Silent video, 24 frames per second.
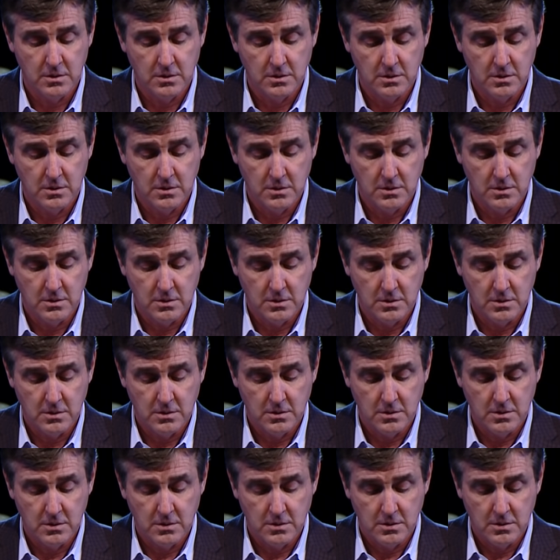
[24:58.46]

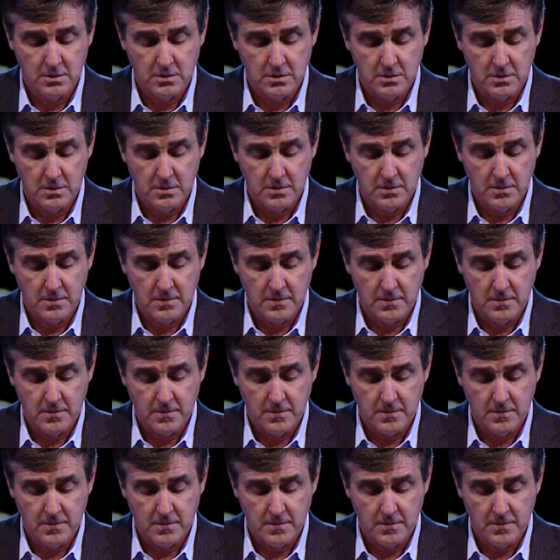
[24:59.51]
[no speech]